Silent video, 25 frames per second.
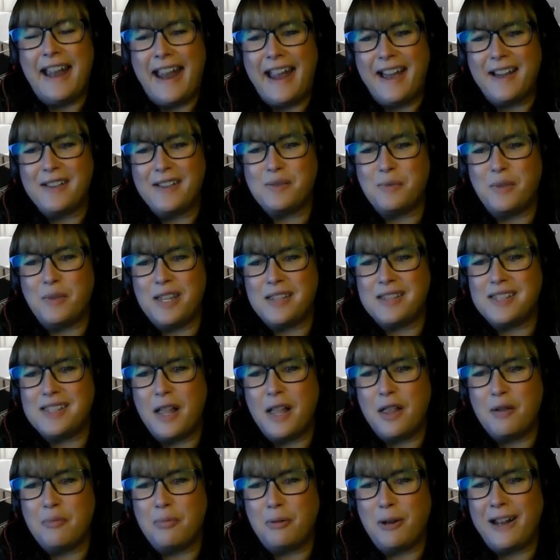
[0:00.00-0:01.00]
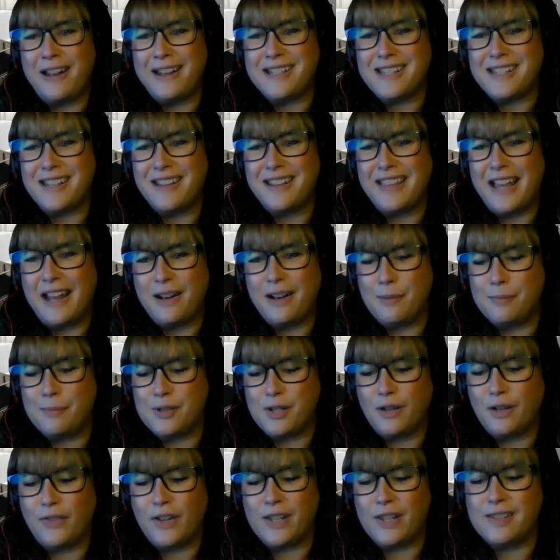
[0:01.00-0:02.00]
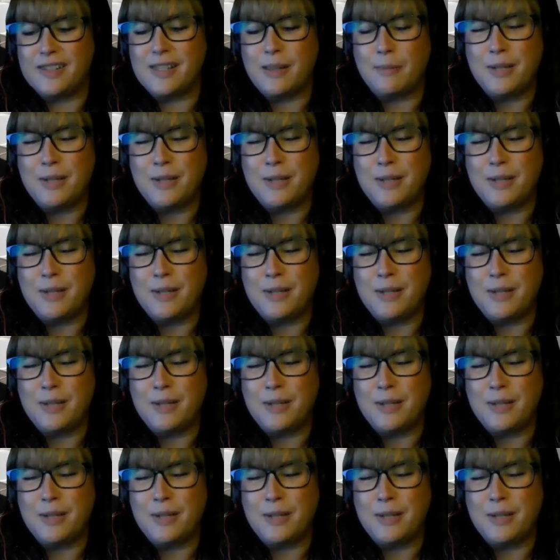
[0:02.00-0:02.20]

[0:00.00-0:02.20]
as we celebrate that observance